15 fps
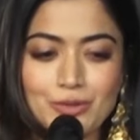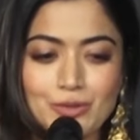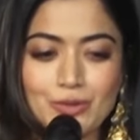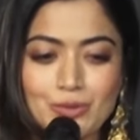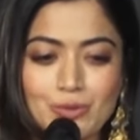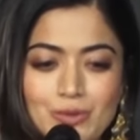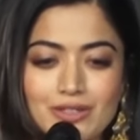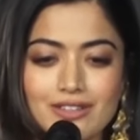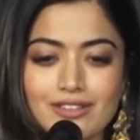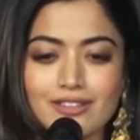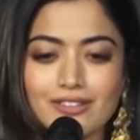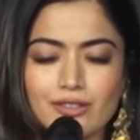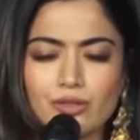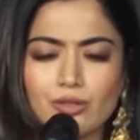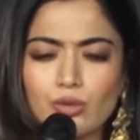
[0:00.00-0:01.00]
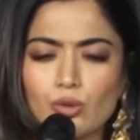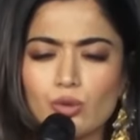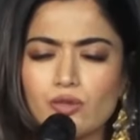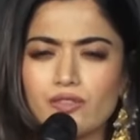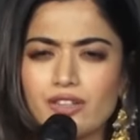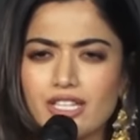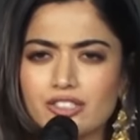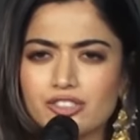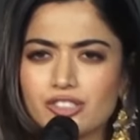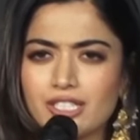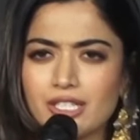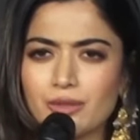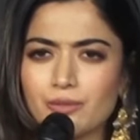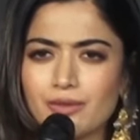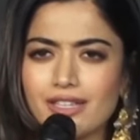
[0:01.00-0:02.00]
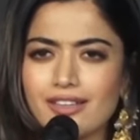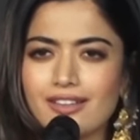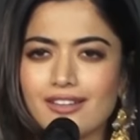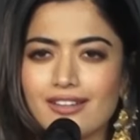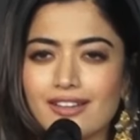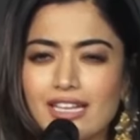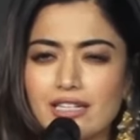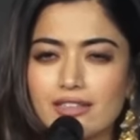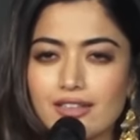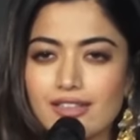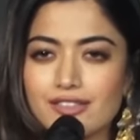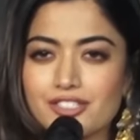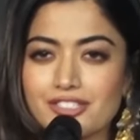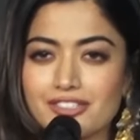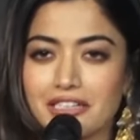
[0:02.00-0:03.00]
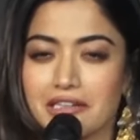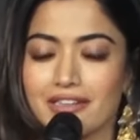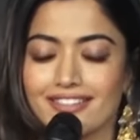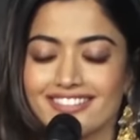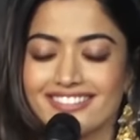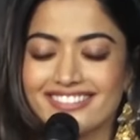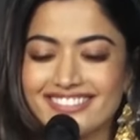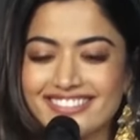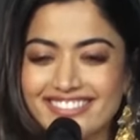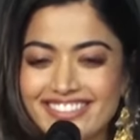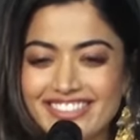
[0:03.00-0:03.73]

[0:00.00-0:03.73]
to a two week, three week intense training